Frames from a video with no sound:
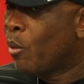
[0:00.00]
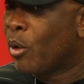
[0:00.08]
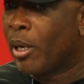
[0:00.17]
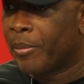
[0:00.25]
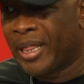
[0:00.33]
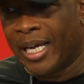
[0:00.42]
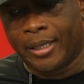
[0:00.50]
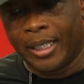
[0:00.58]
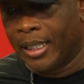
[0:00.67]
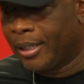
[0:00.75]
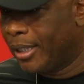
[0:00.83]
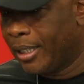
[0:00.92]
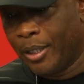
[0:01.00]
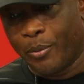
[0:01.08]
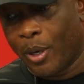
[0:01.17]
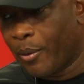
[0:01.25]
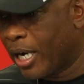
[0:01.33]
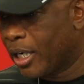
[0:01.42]
Well, I think
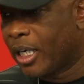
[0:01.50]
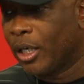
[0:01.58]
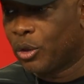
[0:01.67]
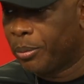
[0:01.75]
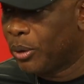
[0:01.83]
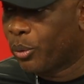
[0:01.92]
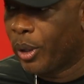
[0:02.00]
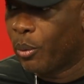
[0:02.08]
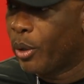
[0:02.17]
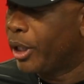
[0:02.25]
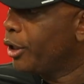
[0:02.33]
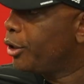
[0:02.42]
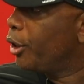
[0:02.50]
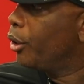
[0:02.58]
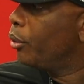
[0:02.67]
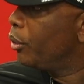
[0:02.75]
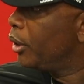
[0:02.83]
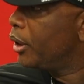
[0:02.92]
anywhere around the country between one and
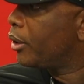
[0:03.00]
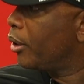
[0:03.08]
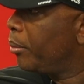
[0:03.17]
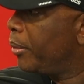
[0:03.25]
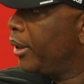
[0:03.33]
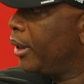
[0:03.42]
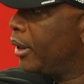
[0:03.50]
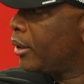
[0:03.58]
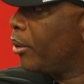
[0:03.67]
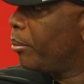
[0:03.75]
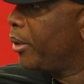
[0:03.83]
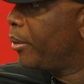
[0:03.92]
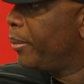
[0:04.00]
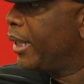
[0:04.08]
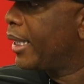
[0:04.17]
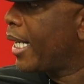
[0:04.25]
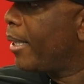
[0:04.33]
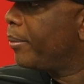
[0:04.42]
two, it's going to be a
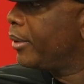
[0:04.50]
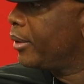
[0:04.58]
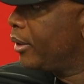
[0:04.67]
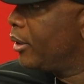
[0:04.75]
big gap.